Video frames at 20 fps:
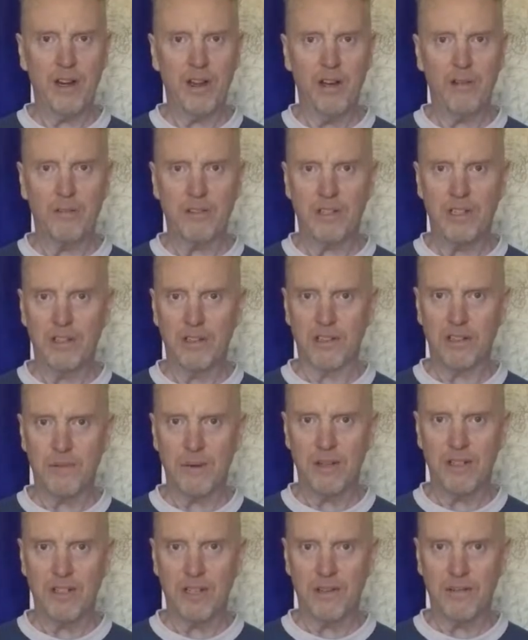Now, it was still
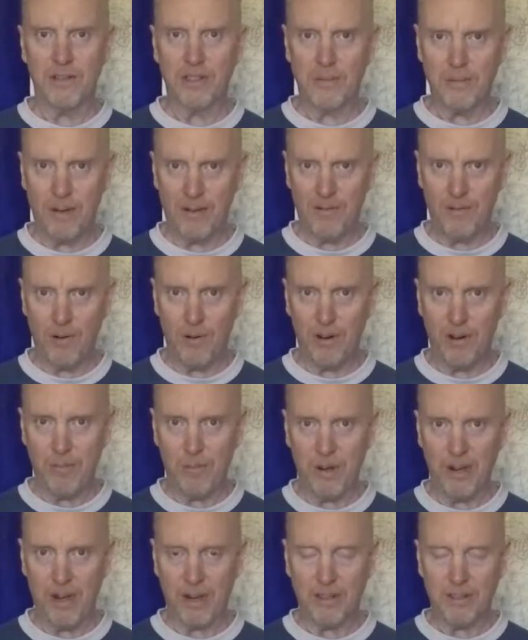expensive. It was about 400
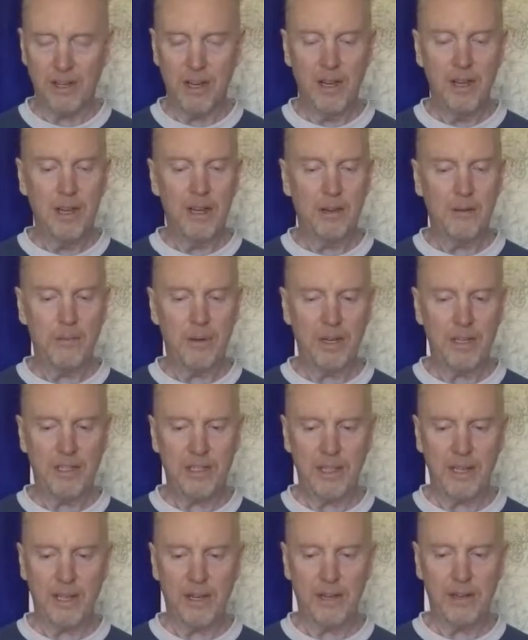bucks,
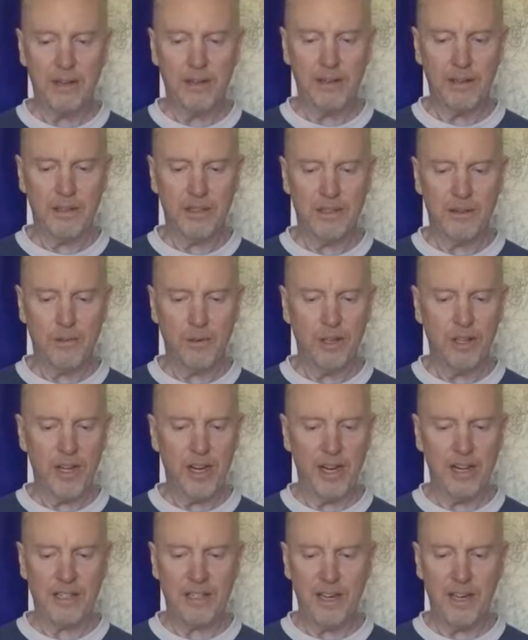but it's a really
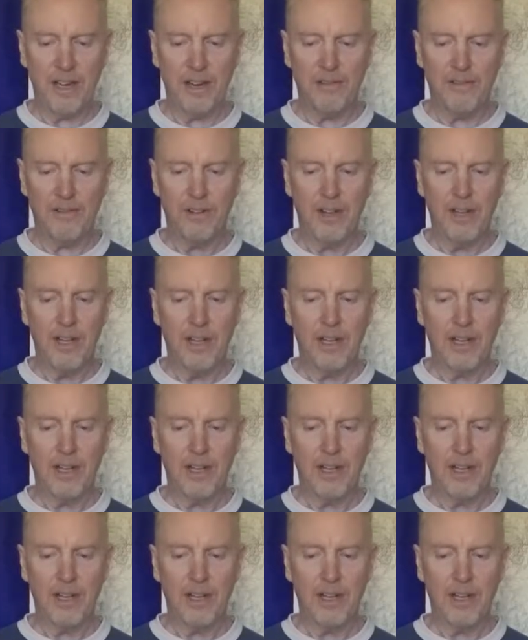nice knife.